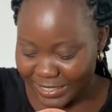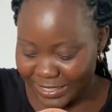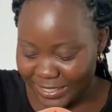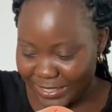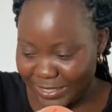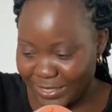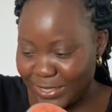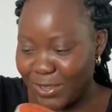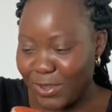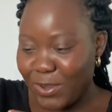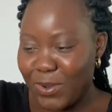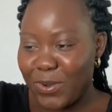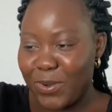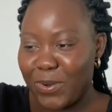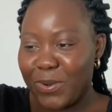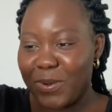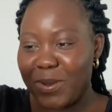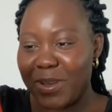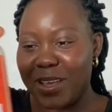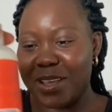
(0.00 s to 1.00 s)

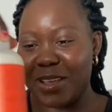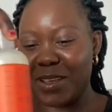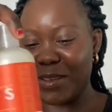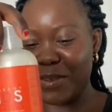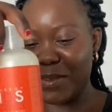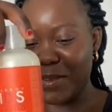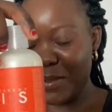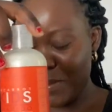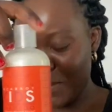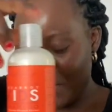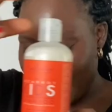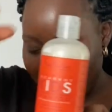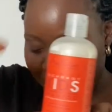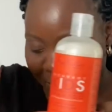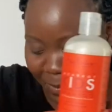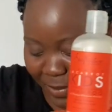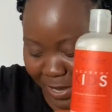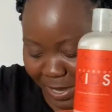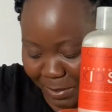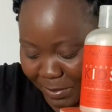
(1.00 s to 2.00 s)
So
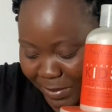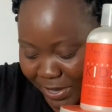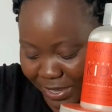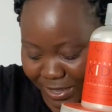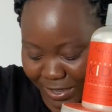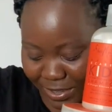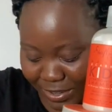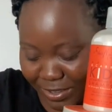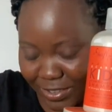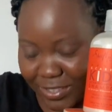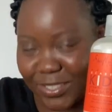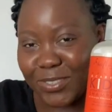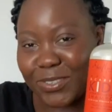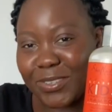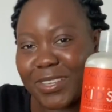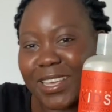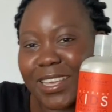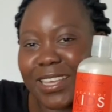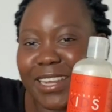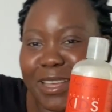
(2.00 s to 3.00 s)
Mama got,
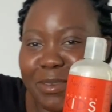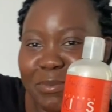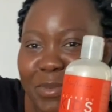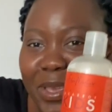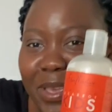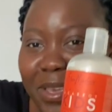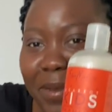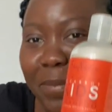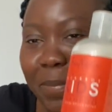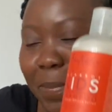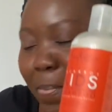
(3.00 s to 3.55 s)
okay, let me